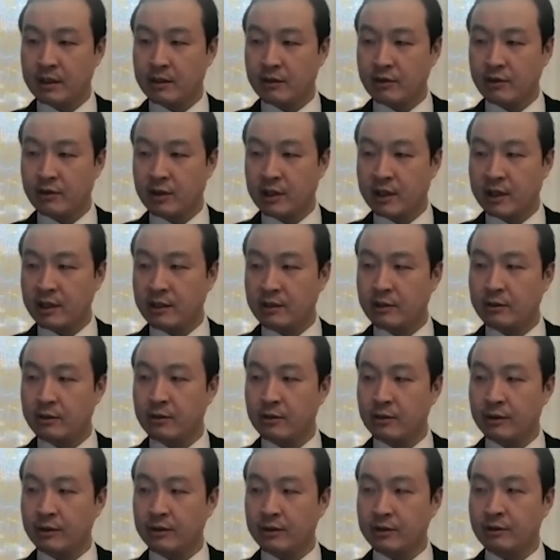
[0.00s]
trial
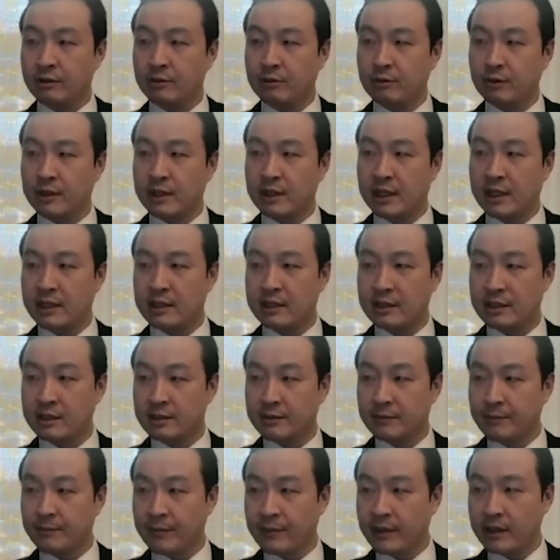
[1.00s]
also looked at,
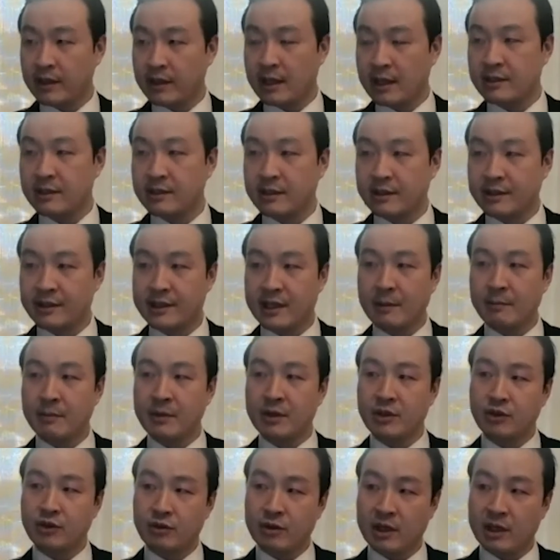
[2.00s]
that's the
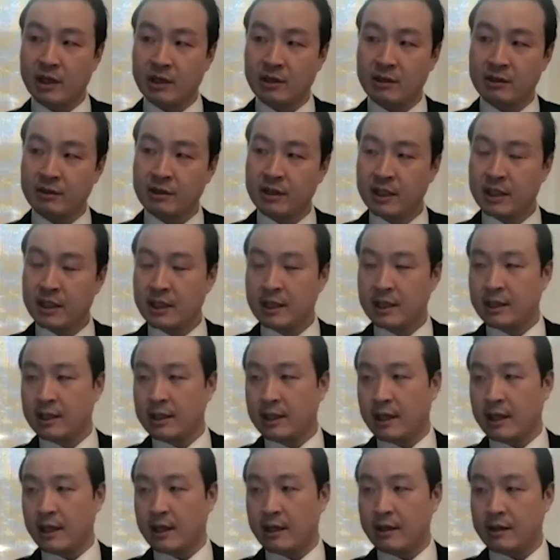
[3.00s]
SUMMIT trial,
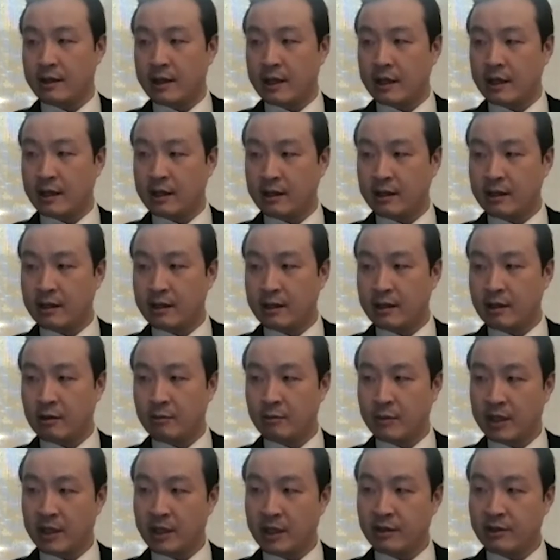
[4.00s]
and that
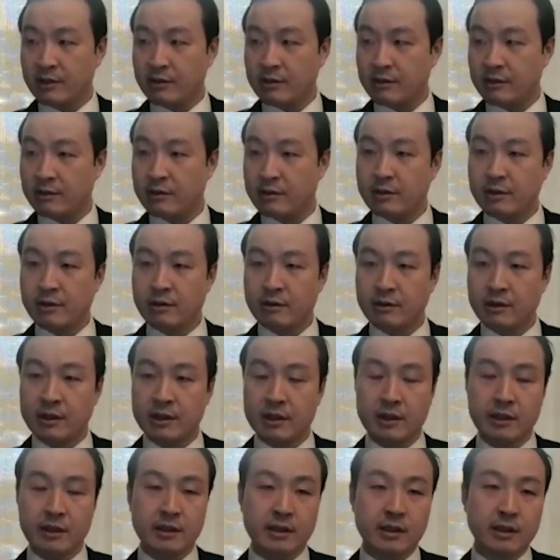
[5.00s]
combination showed
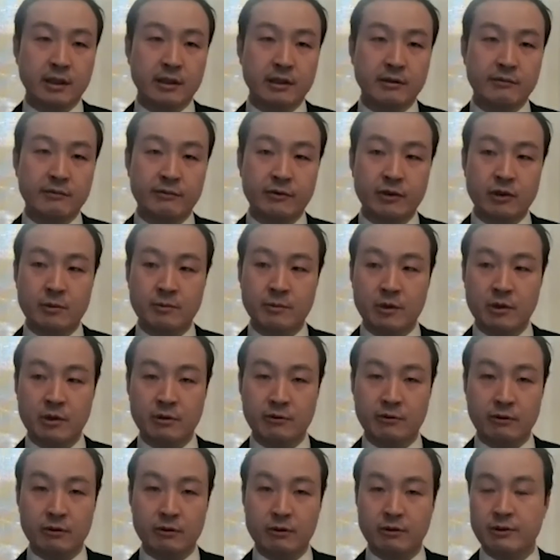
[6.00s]
a confirmed
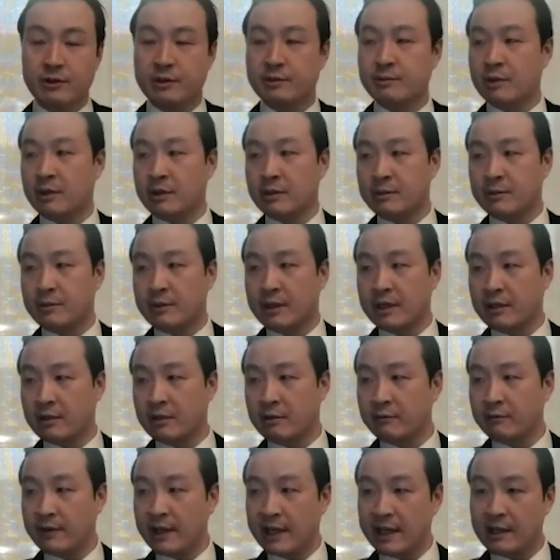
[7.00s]
overall response
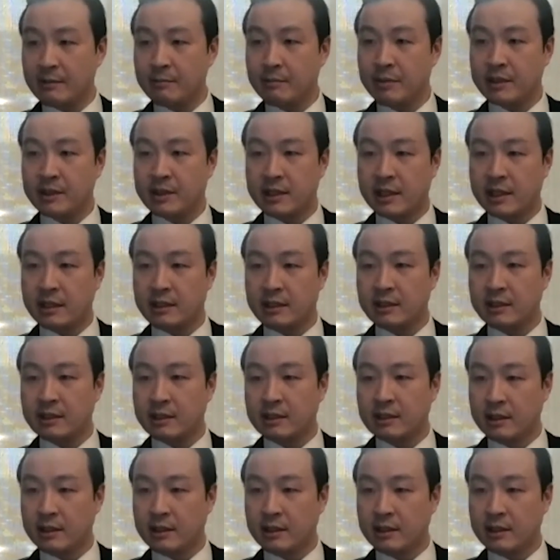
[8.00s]
rate of 8%.